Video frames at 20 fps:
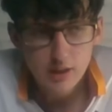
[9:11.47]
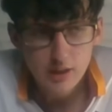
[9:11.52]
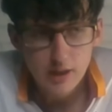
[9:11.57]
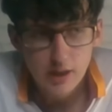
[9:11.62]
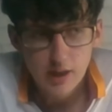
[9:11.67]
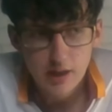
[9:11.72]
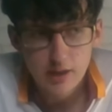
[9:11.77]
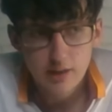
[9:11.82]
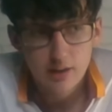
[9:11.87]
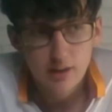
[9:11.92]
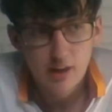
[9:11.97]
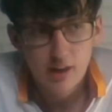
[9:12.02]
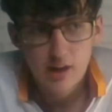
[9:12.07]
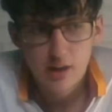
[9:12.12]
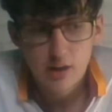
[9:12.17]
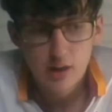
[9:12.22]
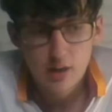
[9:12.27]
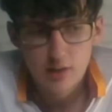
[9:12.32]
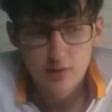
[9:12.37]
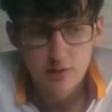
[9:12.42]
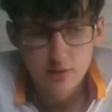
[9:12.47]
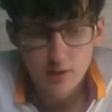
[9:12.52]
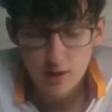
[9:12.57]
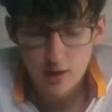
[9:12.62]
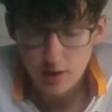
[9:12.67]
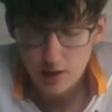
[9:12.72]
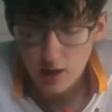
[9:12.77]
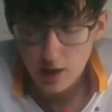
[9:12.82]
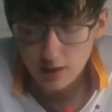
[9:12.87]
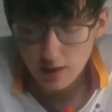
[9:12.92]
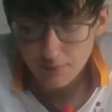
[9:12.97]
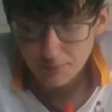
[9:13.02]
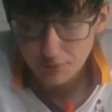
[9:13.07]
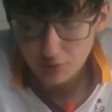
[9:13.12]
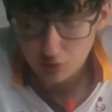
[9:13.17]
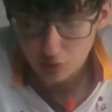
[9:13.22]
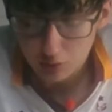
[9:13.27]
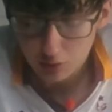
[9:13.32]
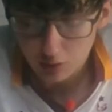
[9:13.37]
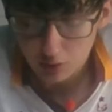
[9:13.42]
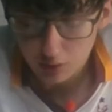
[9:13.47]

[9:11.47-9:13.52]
and he's a signing I'd absolutely